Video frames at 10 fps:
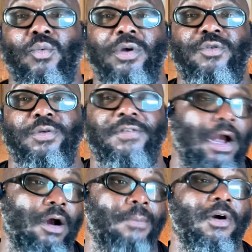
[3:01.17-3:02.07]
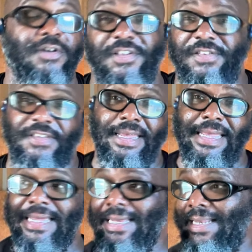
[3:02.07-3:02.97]
which was our emergency
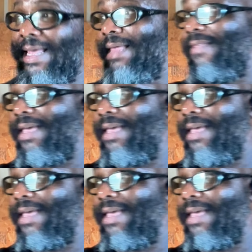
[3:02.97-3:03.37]
heat in the